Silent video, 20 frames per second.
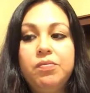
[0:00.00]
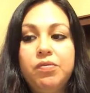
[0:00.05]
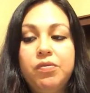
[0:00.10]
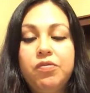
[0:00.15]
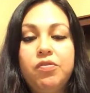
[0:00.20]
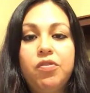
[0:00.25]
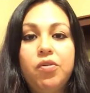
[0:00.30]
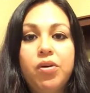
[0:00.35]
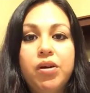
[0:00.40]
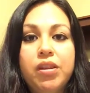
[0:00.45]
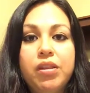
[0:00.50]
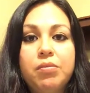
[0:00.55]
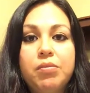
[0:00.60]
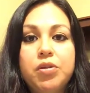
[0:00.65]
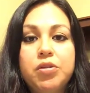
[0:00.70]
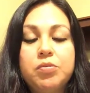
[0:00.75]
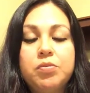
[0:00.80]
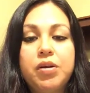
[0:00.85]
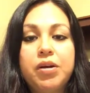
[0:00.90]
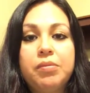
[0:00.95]
for the
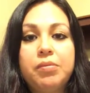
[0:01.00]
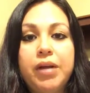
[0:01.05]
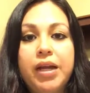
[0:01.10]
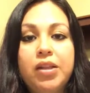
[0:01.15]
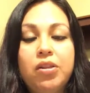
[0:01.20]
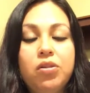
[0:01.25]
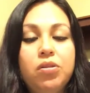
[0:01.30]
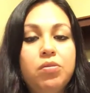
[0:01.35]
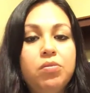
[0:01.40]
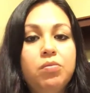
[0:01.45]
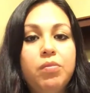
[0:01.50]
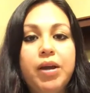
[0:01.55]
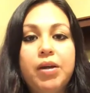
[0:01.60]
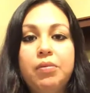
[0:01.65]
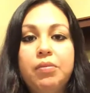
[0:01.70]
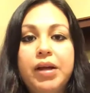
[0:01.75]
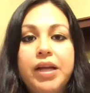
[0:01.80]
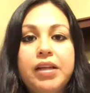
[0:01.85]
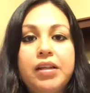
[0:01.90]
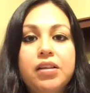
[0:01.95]
most part, my
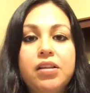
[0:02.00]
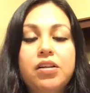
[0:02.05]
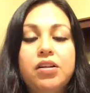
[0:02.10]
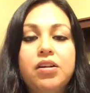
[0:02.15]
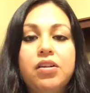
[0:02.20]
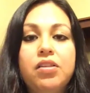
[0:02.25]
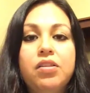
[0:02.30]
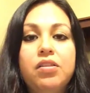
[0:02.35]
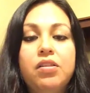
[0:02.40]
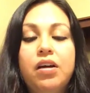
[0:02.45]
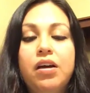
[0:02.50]
regular